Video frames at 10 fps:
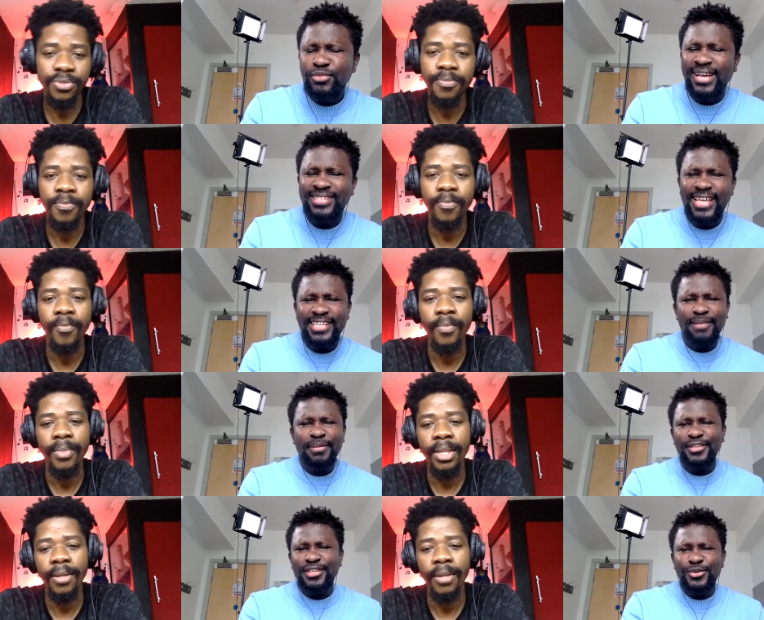Speaker 1: to be excited
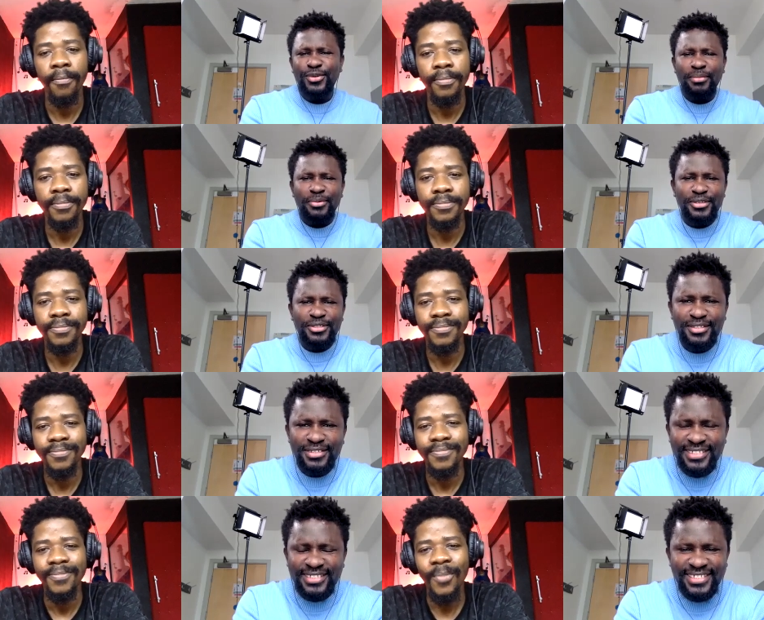about this collaboration.
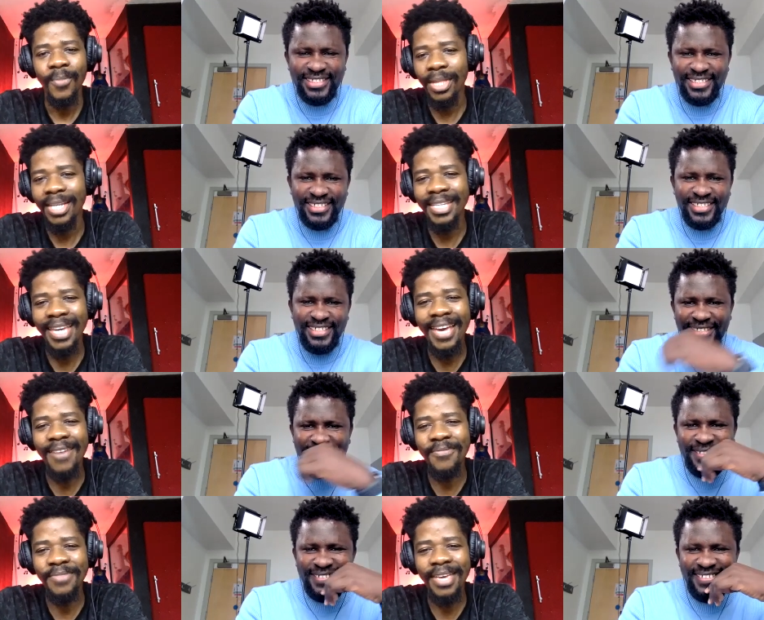
Speaker 2: Yeah,
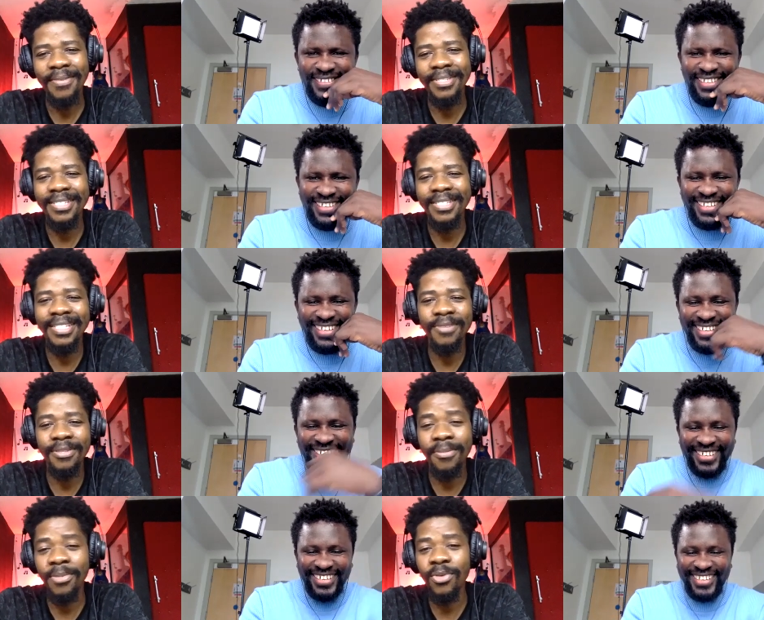yeah, it's, it's, it's
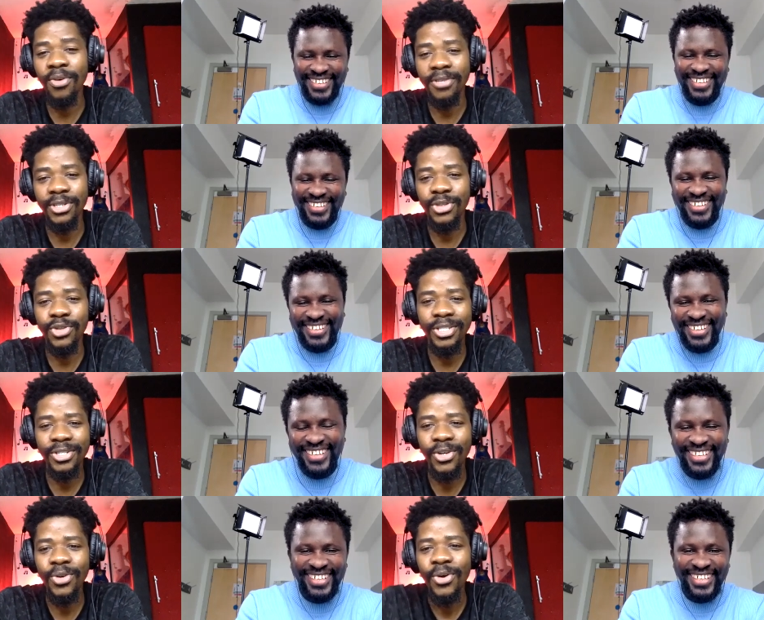a big one for the streets. You
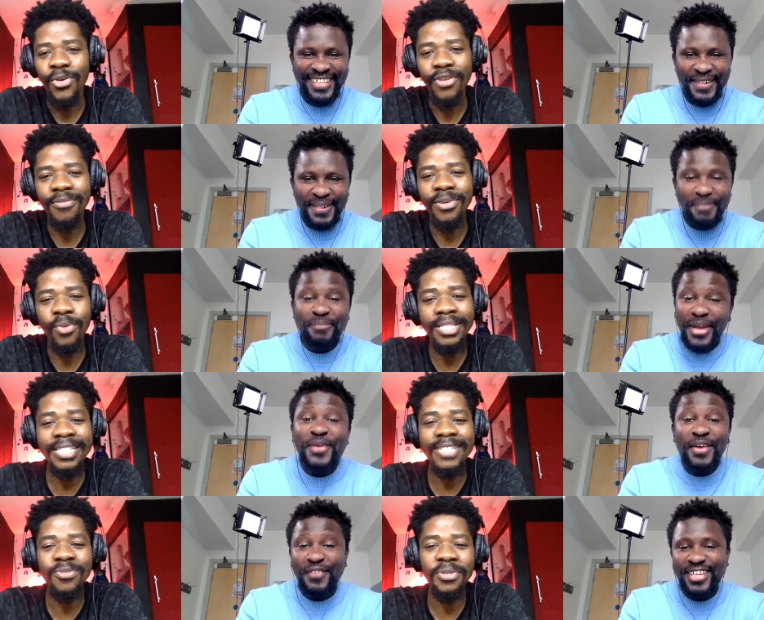know, we've been wanting
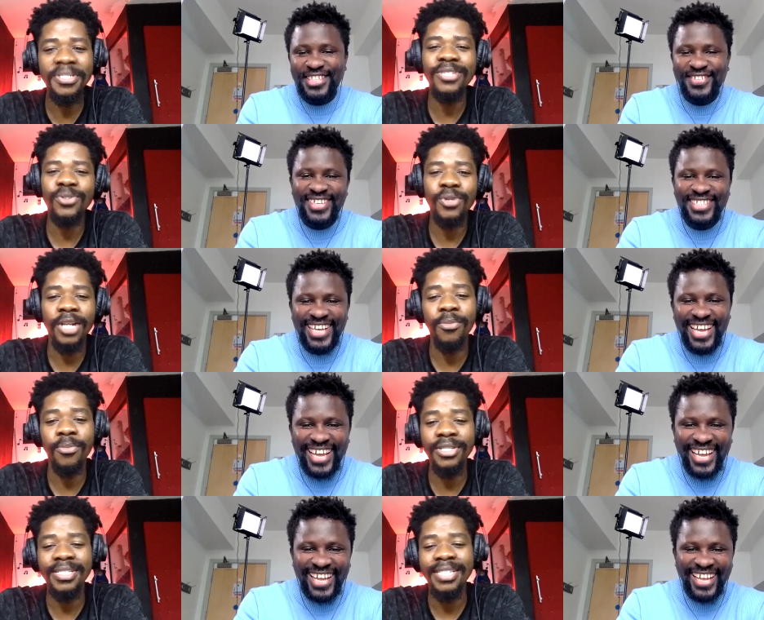Wizkid to collaborate. Yeah
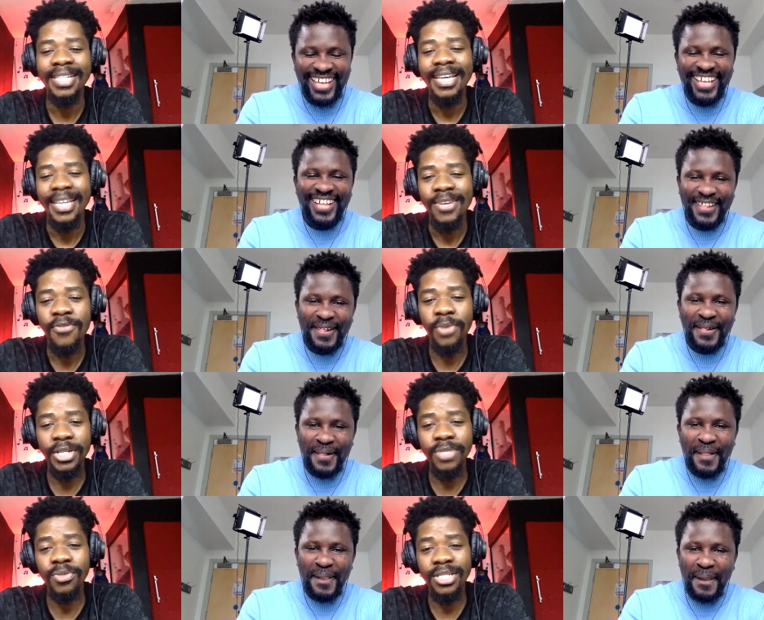we want
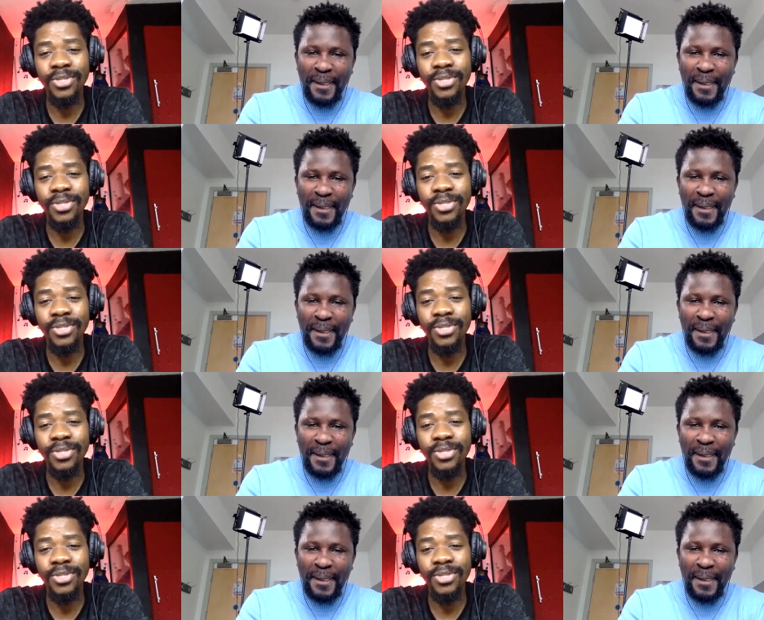Wizkid to